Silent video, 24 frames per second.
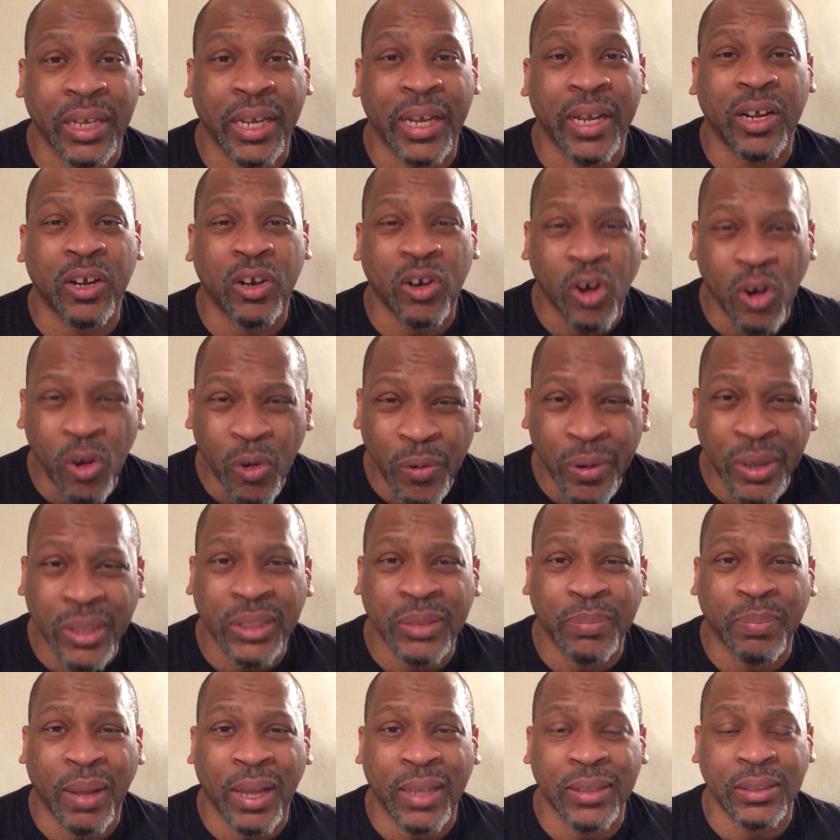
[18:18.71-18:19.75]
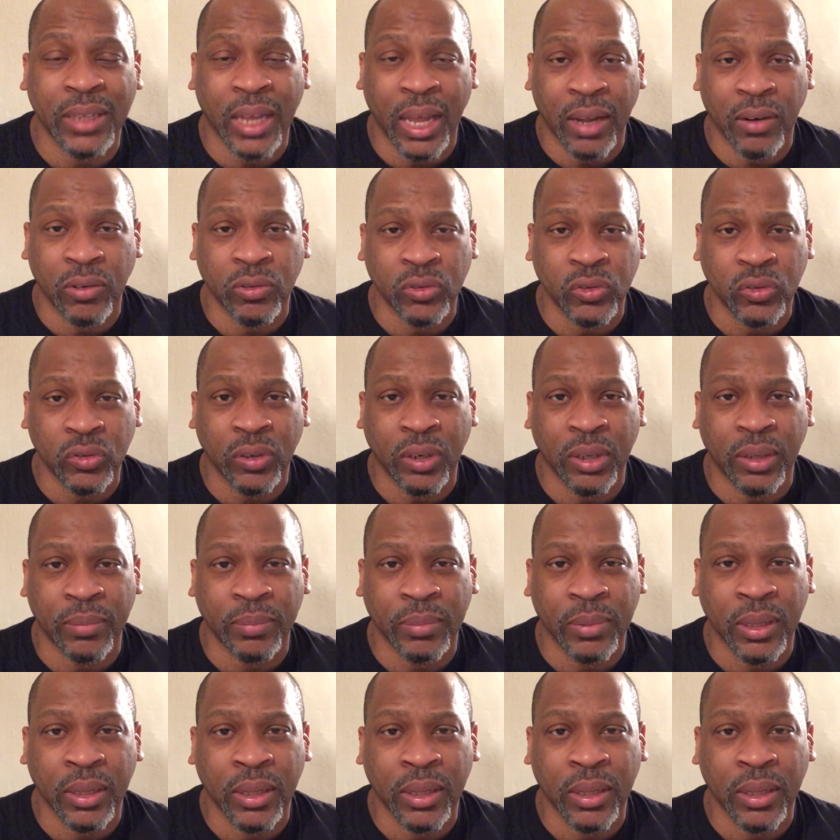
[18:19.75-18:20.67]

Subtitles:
encouraged by Donald Trump